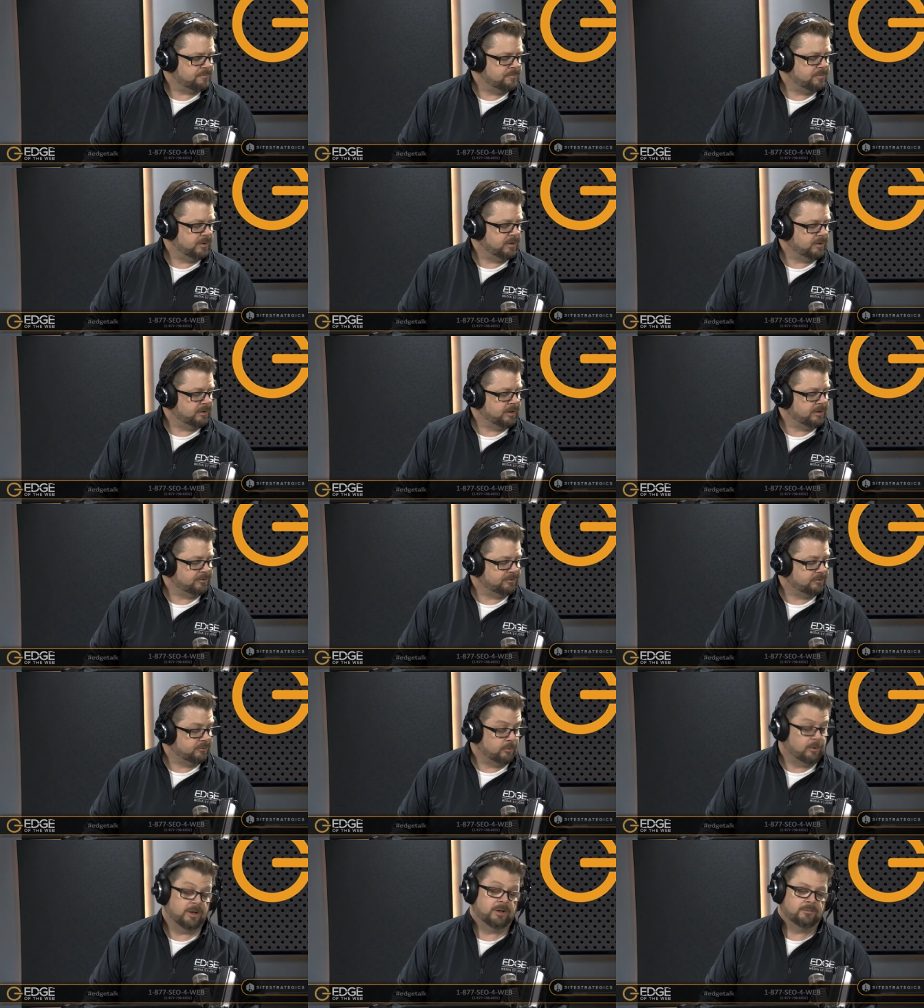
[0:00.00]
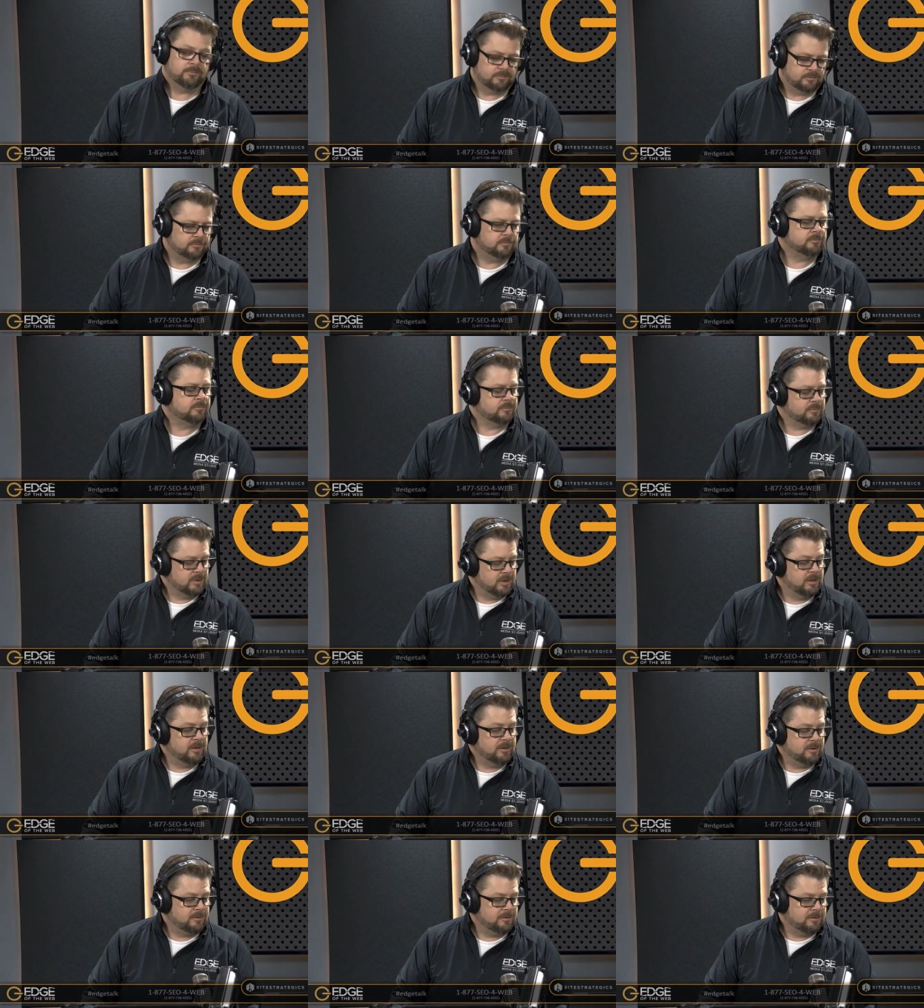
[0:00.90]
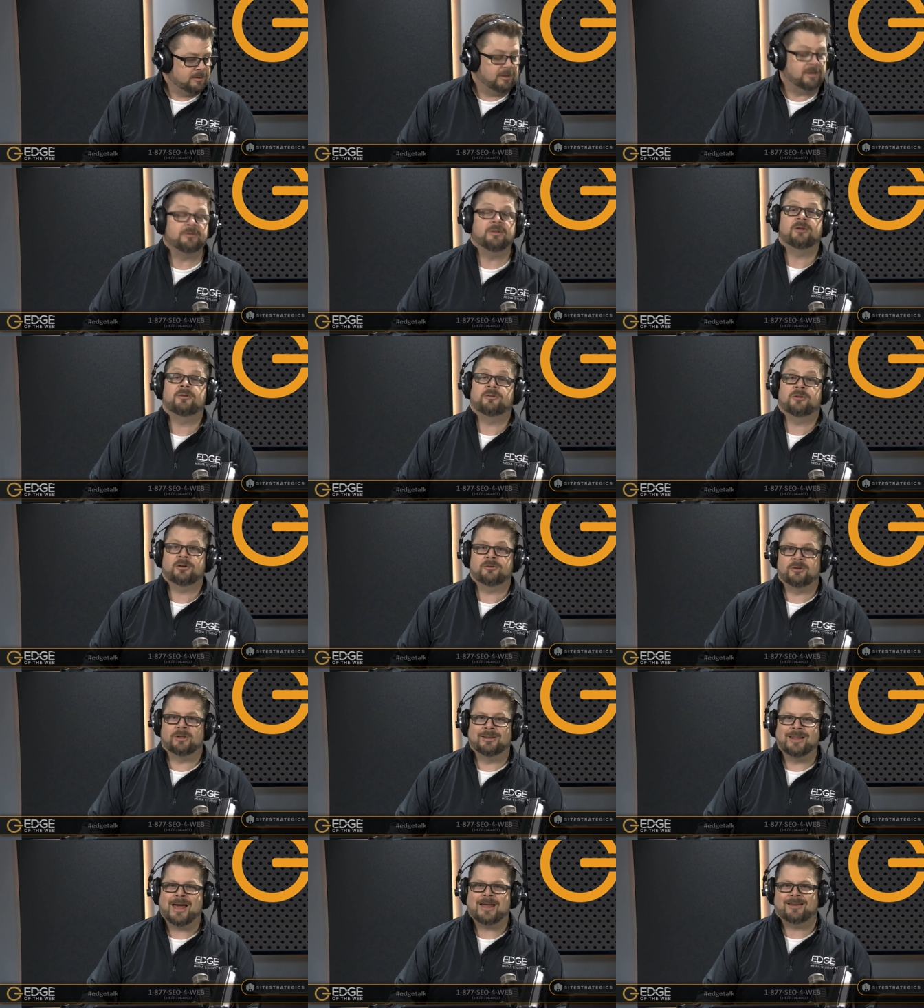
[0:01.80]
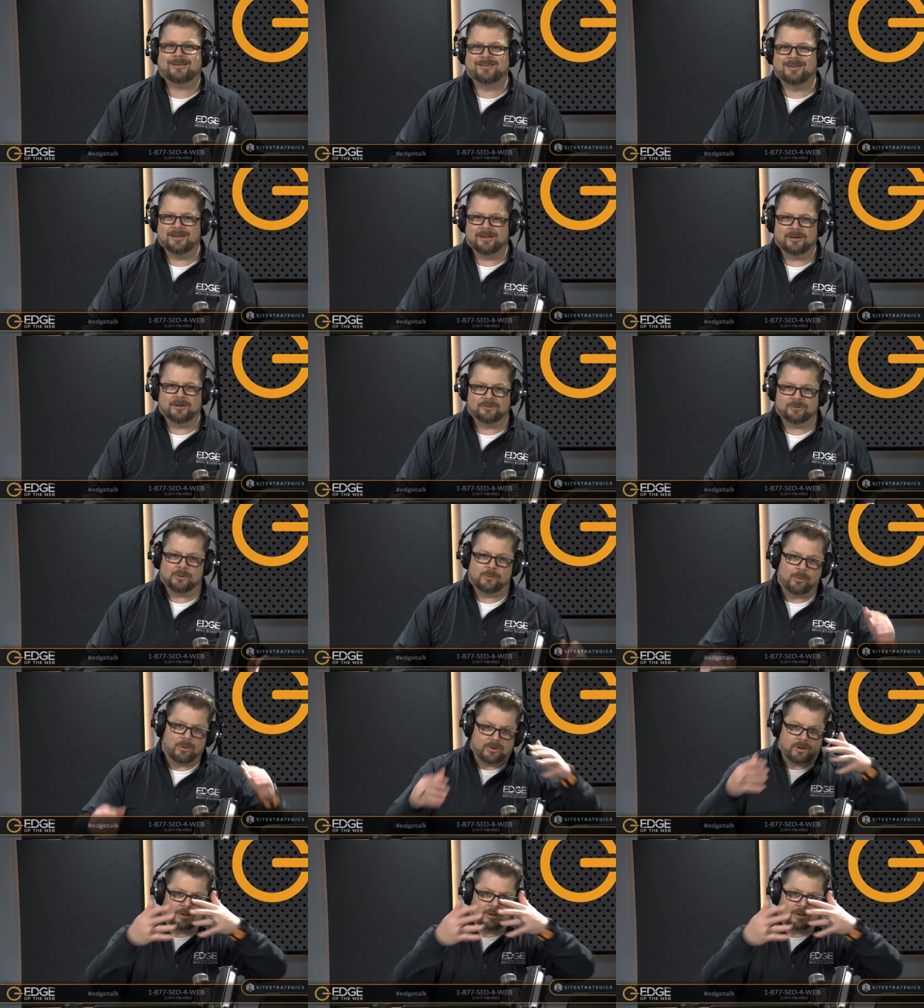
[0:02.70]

All right. Well, there's a latticing of some, uh,